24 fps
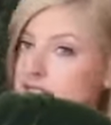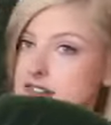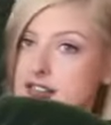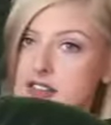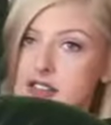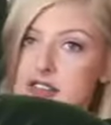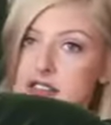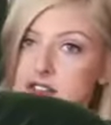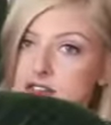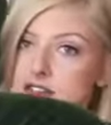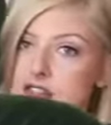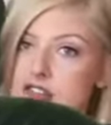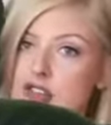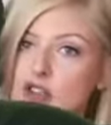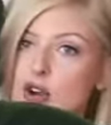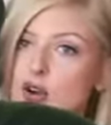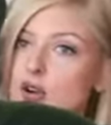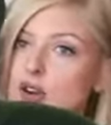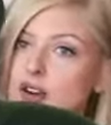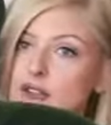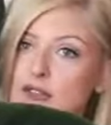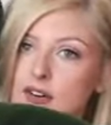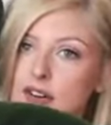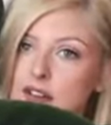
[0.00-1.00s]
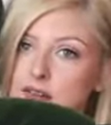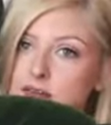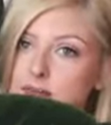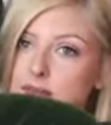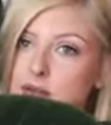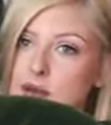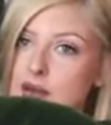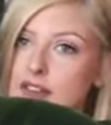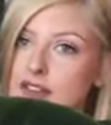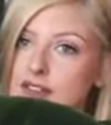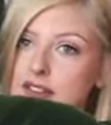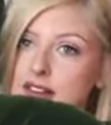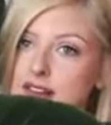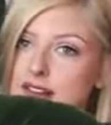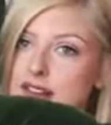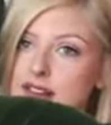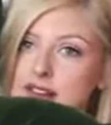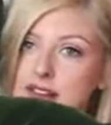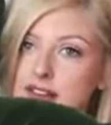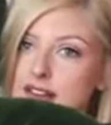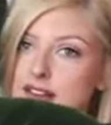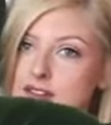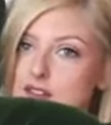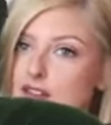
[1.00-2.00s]
There's no difference between
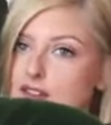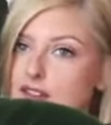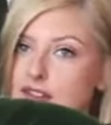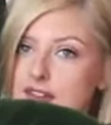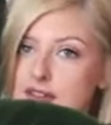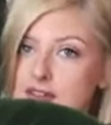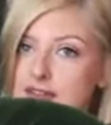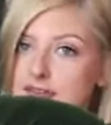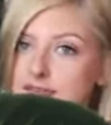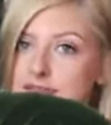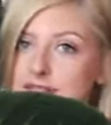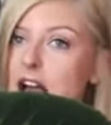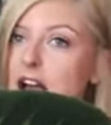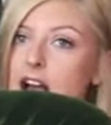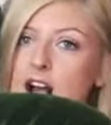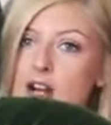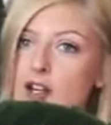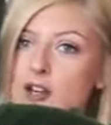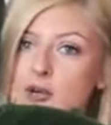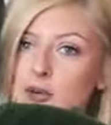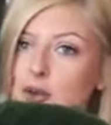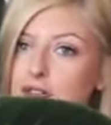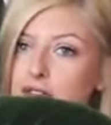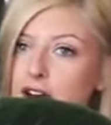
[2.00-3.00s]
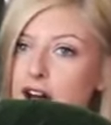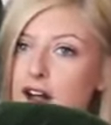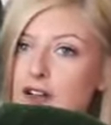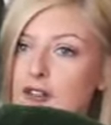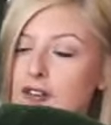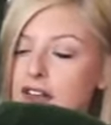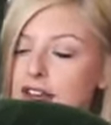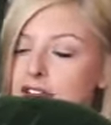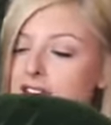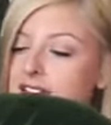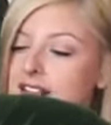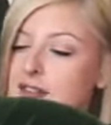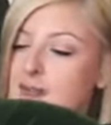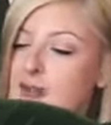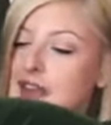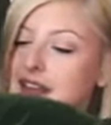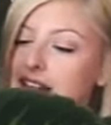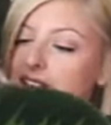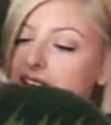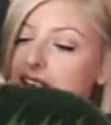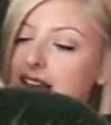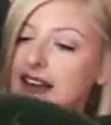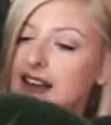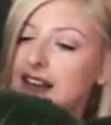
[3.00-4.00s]
this and just actual velvet. It's
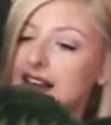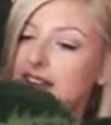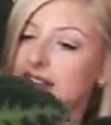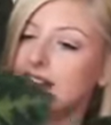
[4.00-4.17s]
amazing.